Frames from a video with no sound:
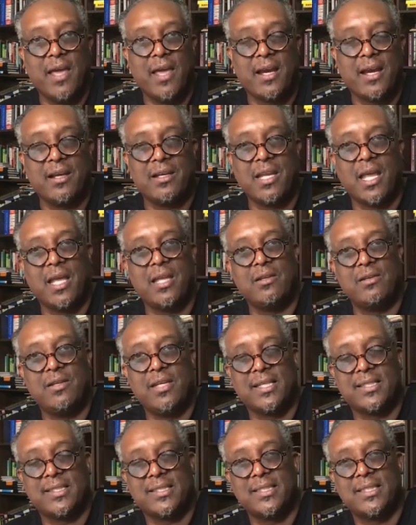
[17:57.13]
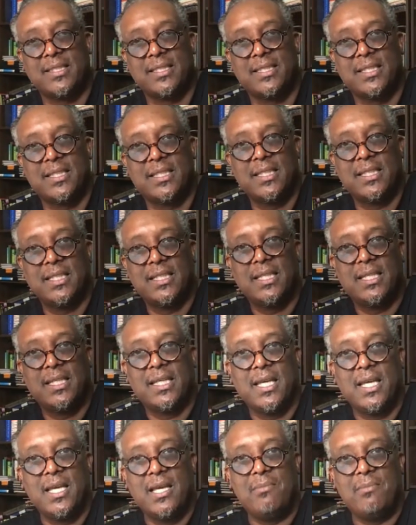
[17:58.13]
Edgar Daniel Nixon.
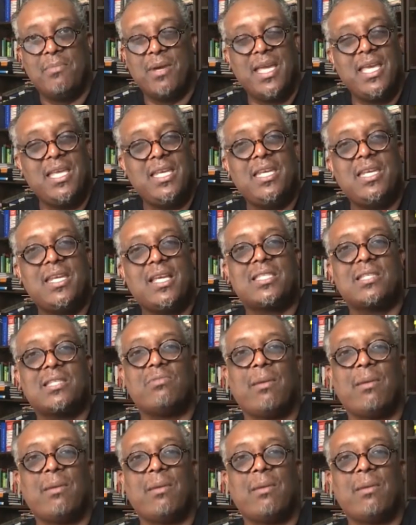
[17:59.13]
But E.D. Nixon